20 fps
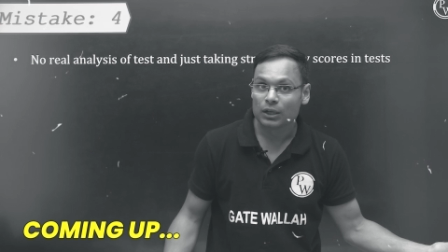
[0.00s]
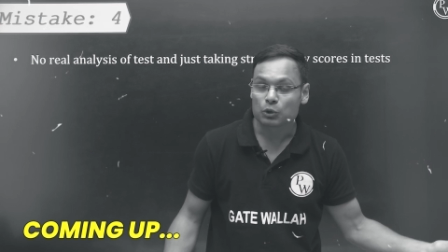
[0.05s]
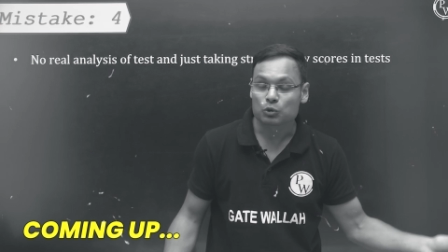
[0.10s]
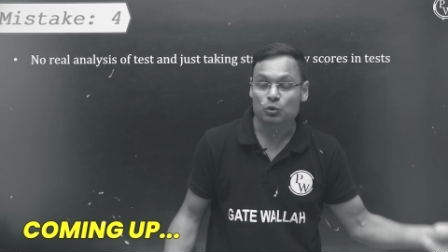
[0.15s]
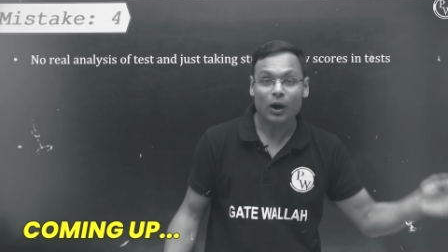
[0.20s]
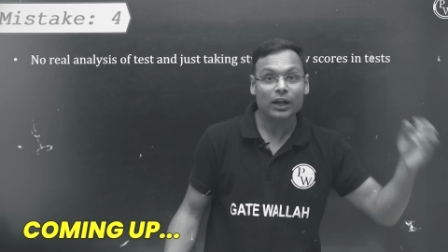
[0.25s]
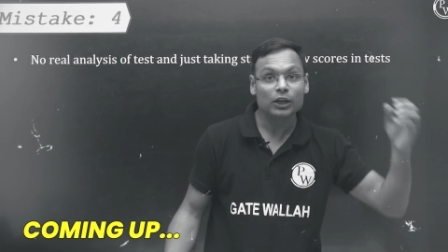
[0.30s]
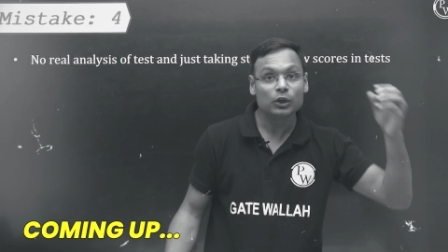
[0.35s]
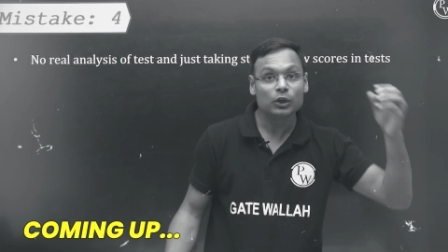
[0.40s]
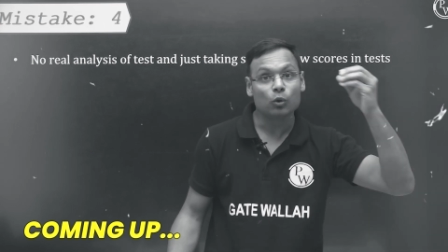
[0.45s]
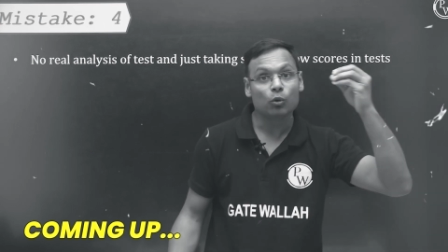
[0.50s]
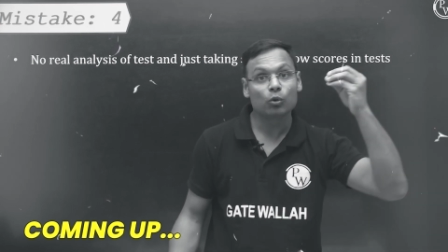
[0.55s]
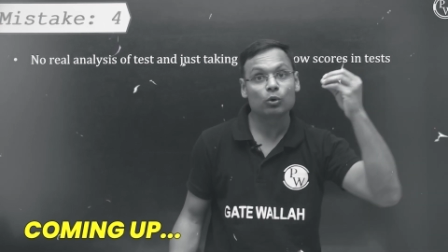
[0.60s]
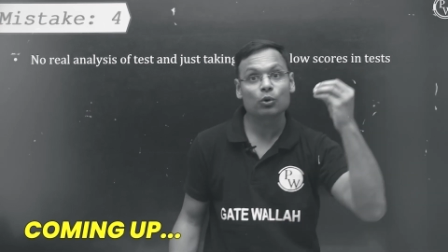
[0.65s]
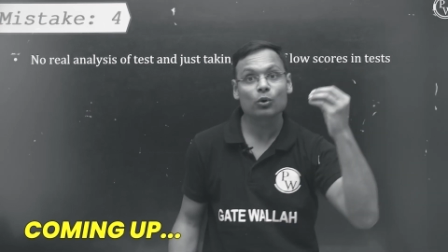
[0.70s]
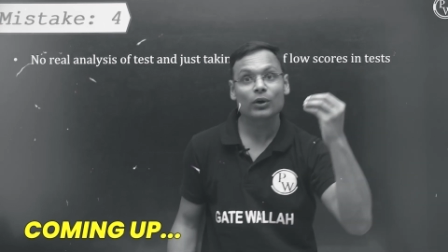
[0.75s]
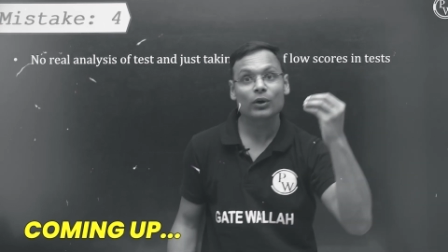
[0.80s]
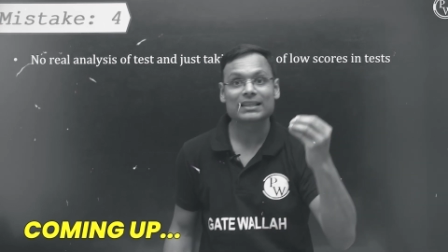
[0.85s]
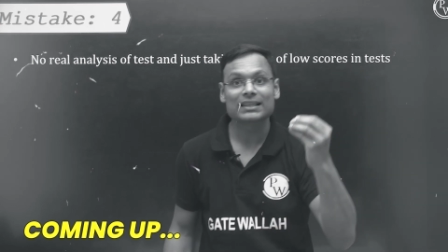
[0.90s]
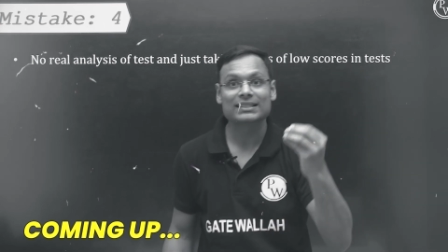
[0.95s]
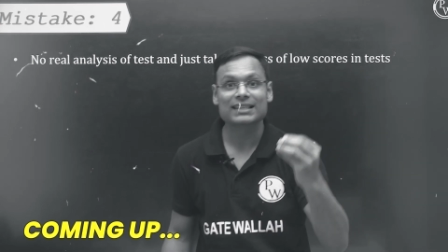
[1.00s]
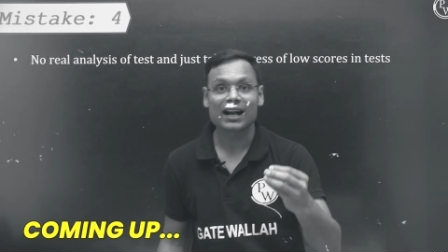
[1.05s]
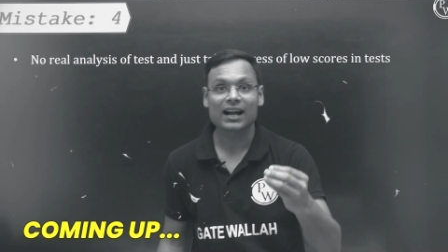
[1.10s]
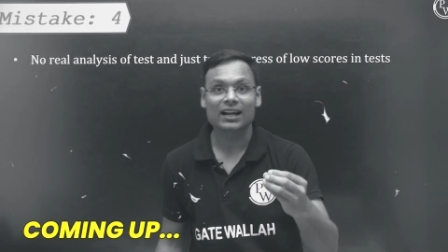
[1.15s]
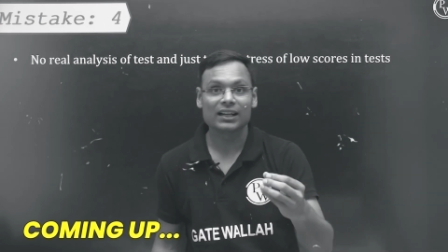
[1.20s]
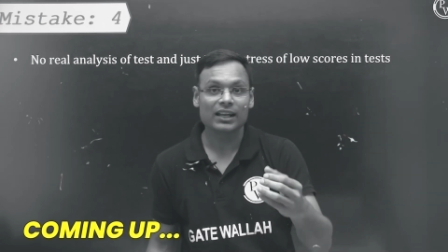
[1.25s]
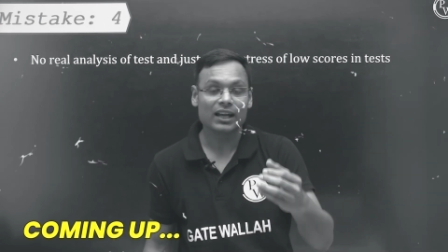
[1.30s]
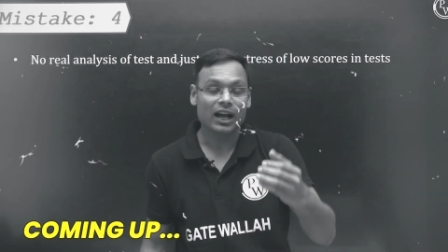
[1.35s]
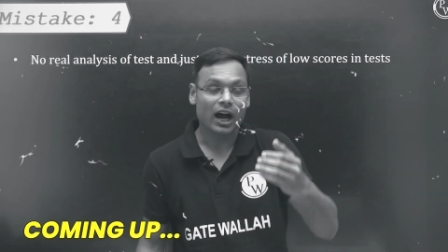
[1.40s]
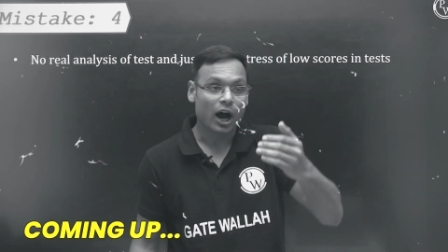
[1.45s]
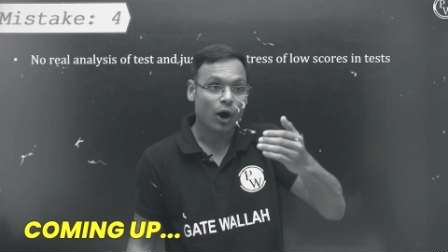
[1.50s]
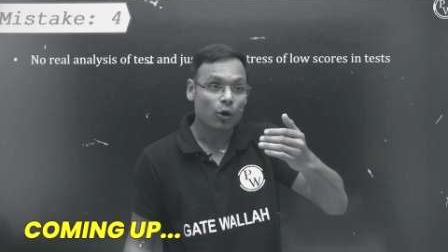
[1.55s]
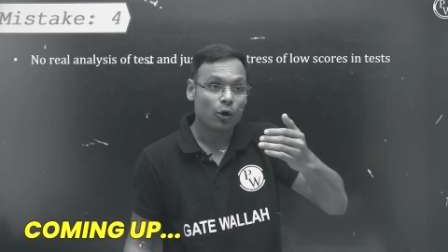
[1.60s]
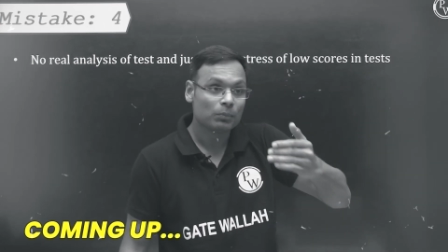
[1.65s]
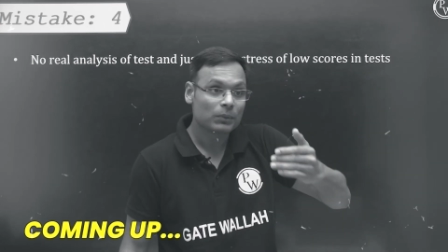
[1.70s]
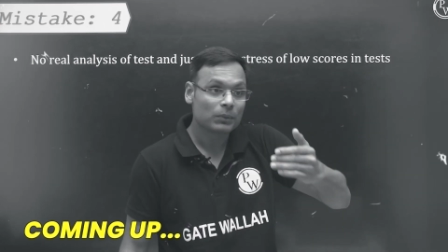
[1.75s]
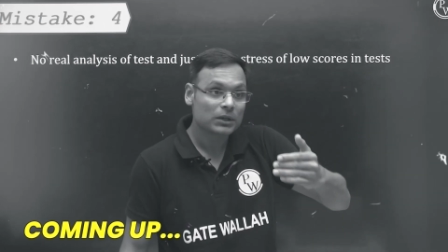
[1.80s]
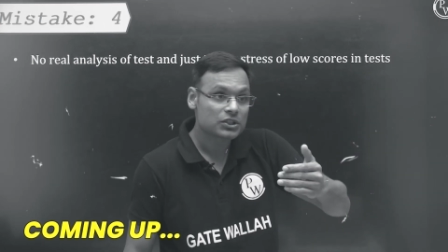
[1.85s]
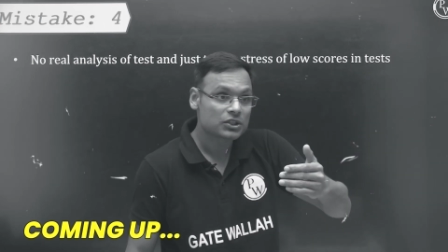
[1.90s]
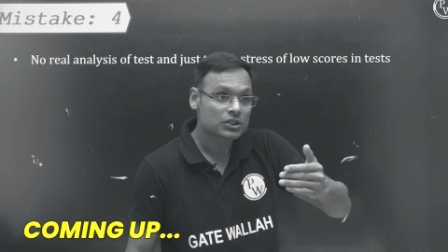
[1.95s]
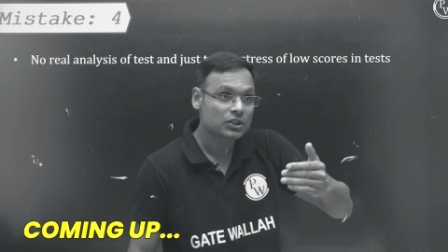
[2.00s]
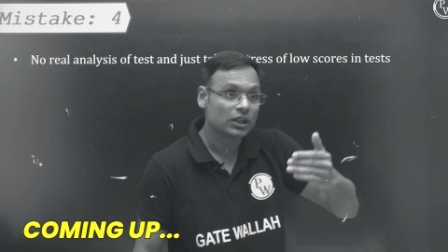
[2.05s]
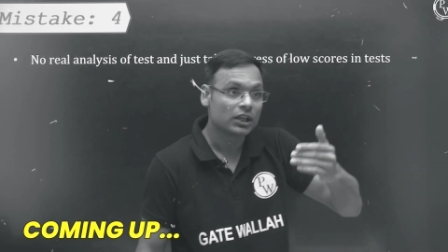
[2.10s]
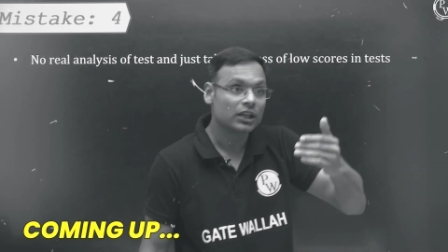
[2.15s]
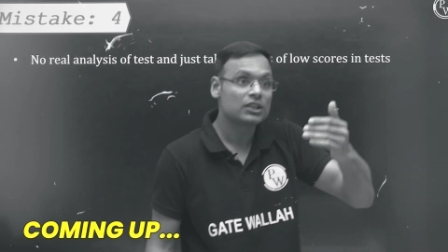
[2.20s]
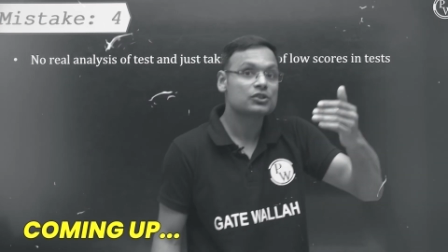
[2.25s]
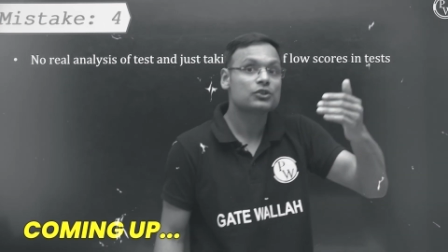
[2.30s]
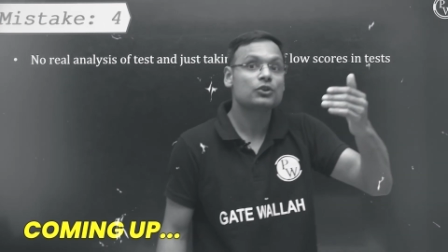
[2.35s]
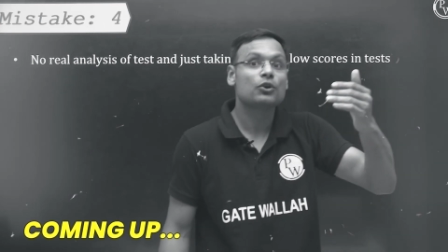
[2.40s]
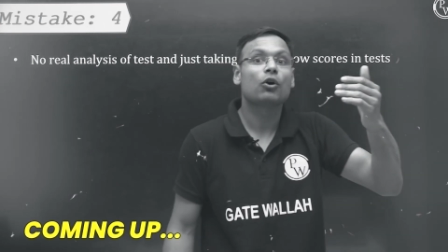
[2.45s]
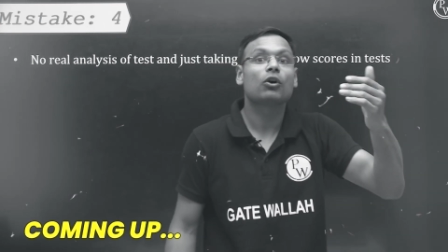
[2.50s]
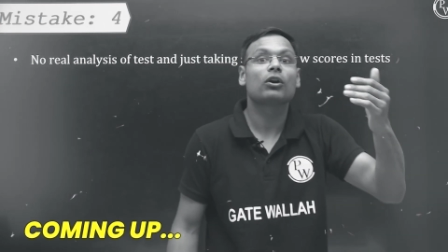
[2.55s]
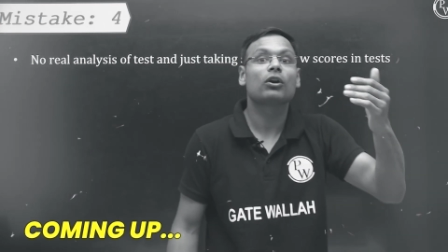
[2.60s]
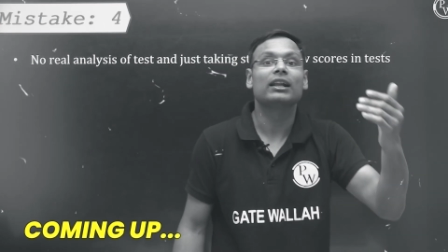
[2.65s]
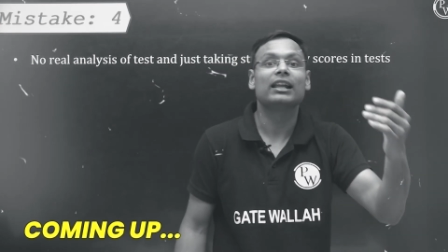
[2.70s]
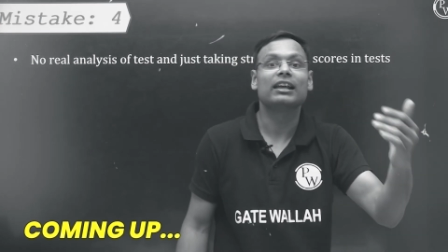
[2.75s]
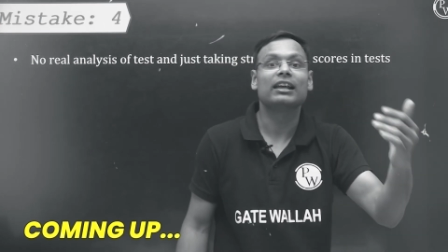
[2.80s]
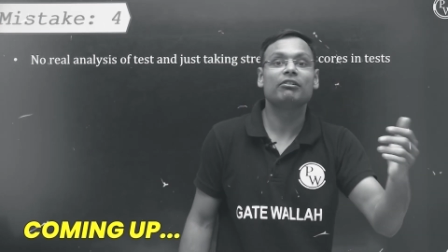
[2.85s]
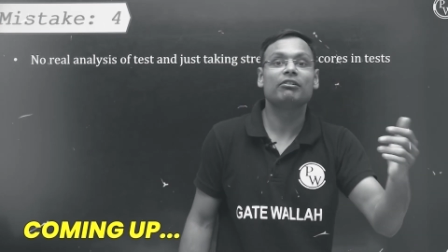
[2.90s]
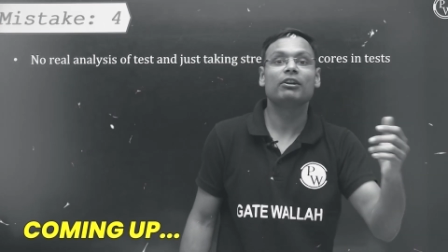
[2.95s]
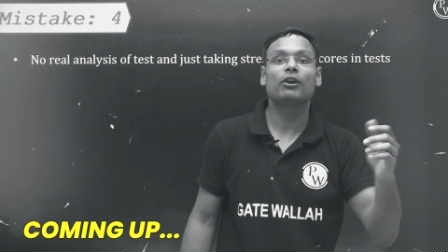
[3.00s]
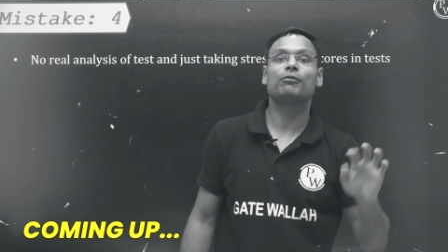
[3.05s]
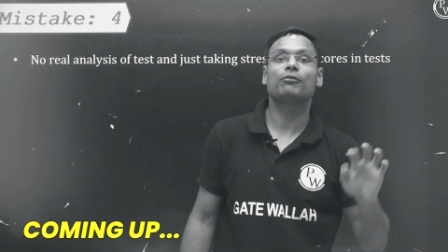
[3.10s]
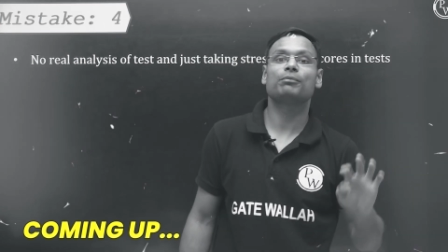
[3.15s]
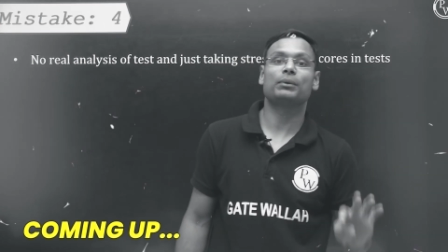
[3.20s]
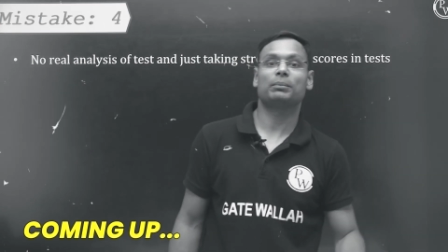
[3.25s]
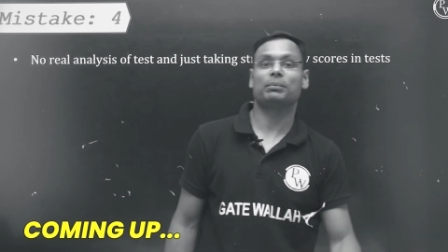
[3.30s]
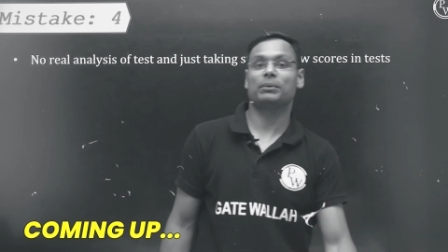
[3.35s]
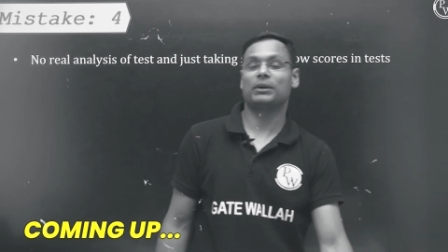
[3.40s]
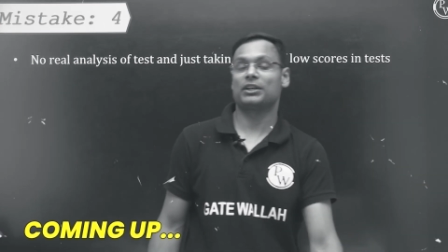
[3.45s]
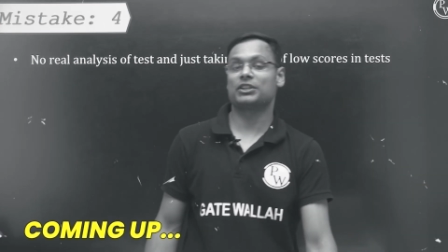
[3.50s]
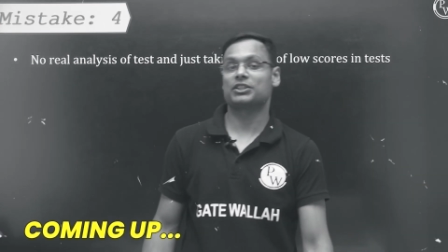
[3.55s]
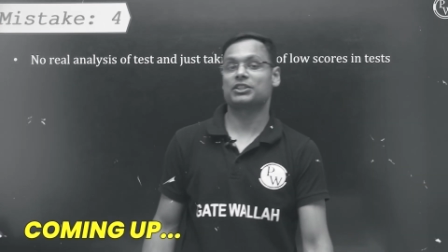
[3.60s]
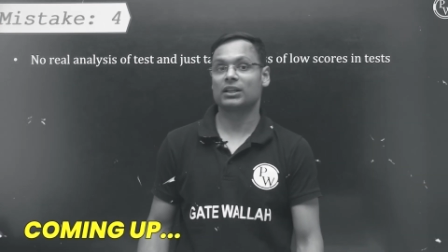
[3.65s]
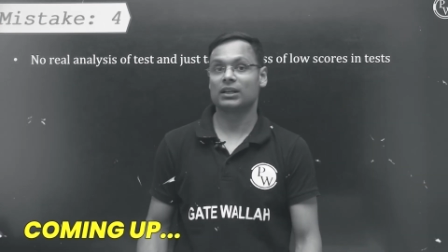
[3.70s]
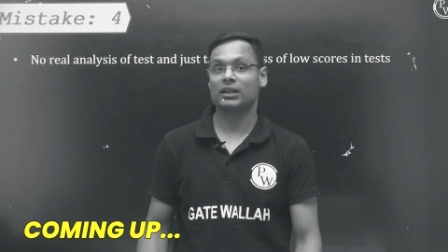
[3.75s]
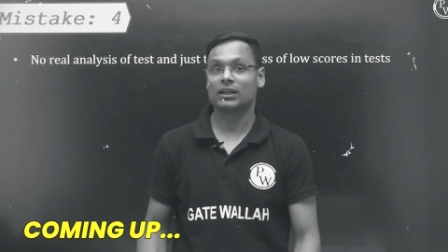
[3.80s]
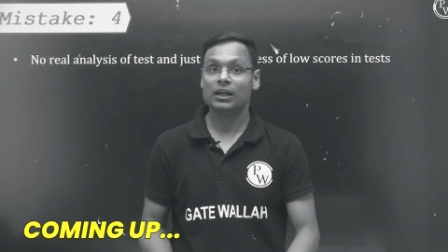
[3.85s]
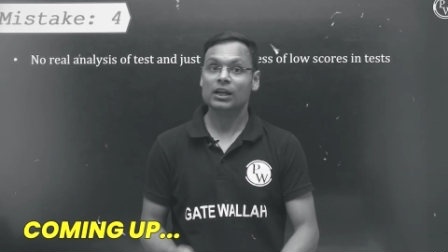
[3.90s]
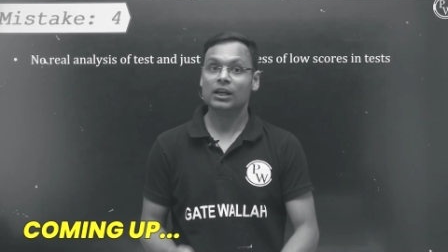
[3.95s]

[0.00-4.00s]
So I don't know exactly how much is your level of preparation.